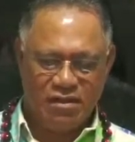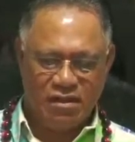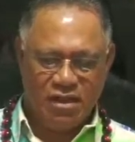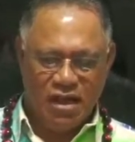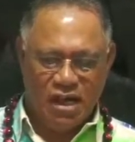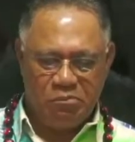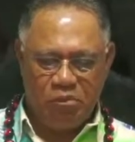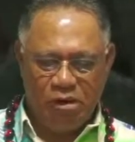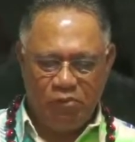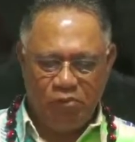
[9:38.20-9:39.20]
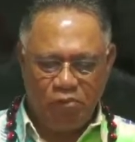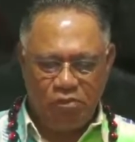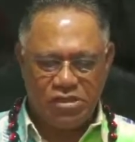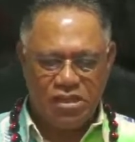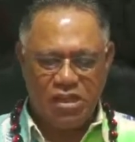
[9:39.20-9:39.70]
A prayerful
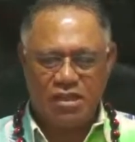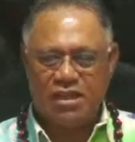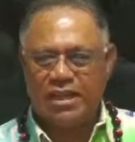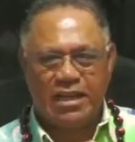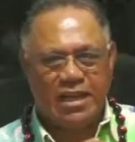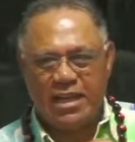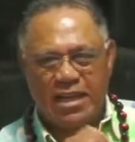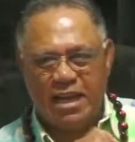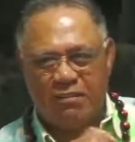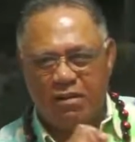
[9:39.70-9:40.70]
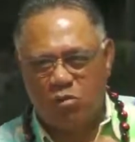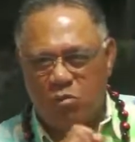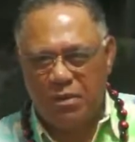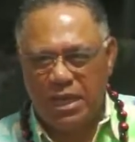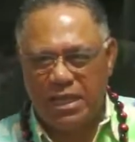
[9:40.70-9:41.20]
Christian never
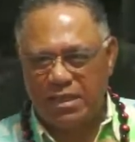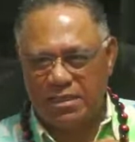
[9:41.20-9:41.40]
complain.